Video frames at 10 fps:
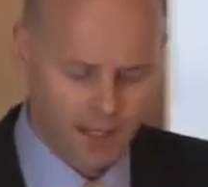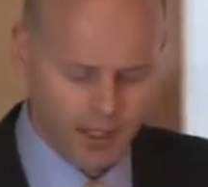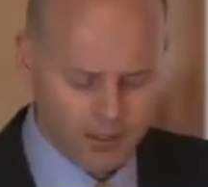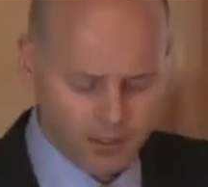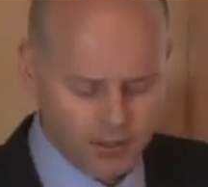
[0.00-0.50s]

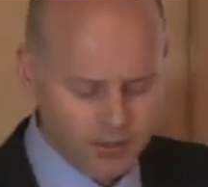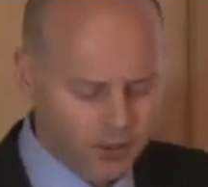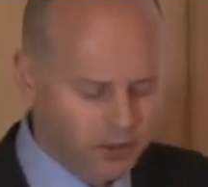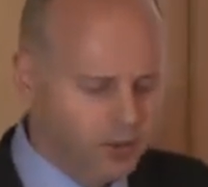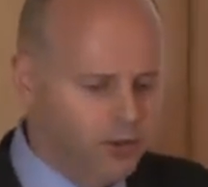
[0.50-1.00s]
So those are
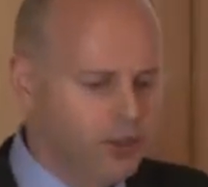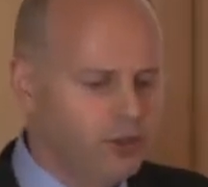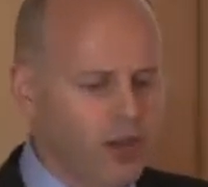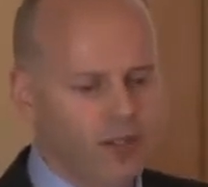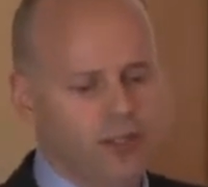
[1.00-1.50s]
your two
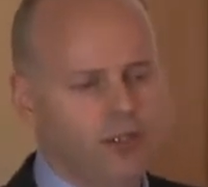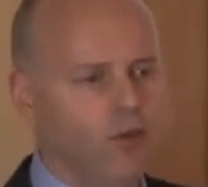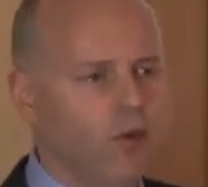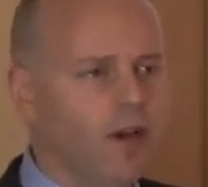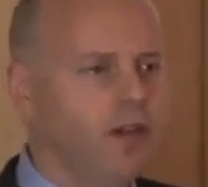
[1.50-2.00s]
strategies, the
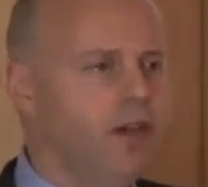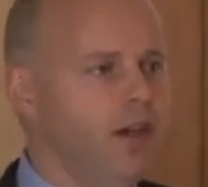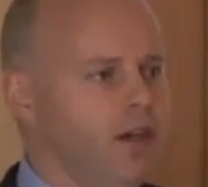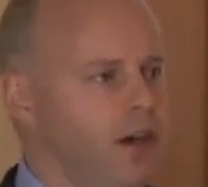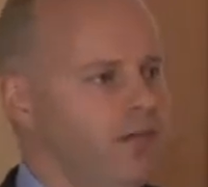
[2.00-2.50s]
way
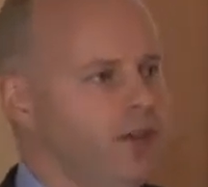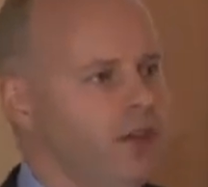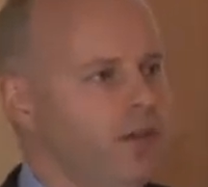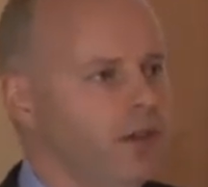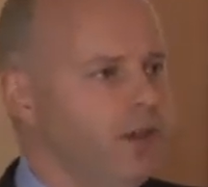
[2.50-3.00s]
of
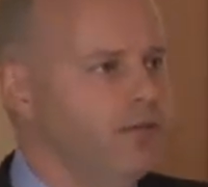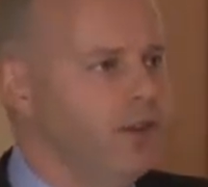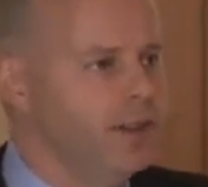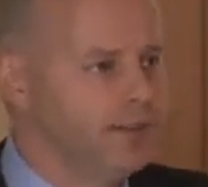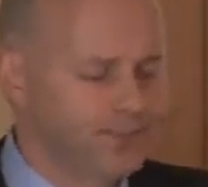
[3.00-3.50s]
getting rid of
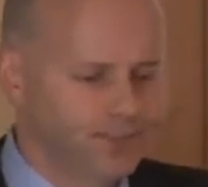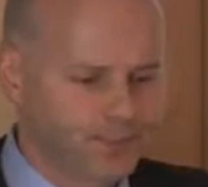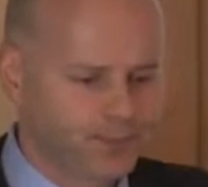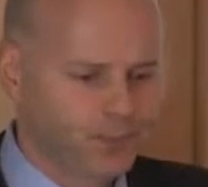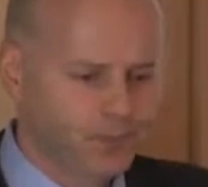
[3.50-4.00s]
that.
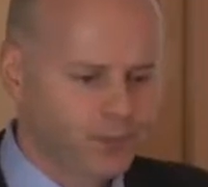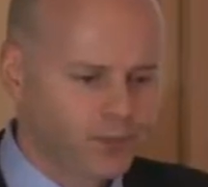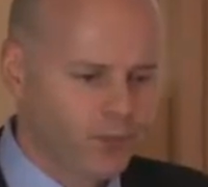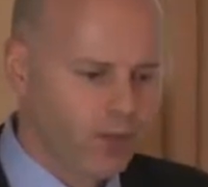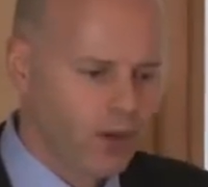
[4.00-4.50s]

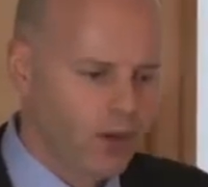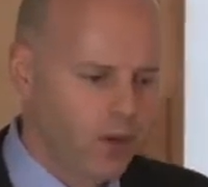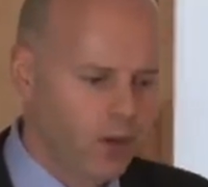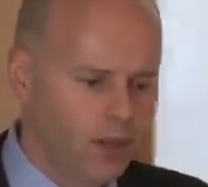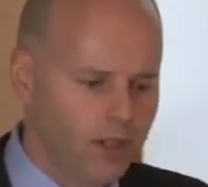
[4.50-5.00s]
Now,
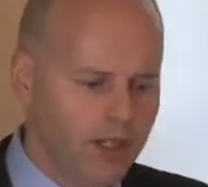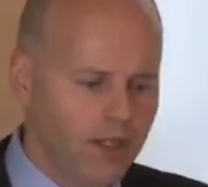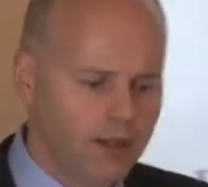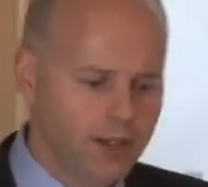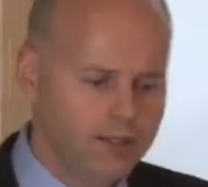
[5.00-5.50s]
what are the key
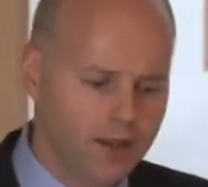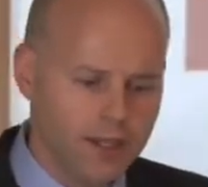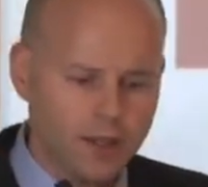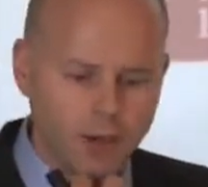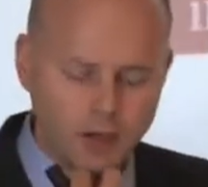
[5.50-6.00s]
things to
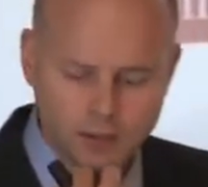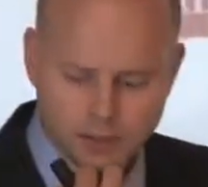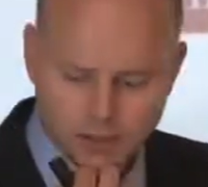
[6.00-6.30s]
think about?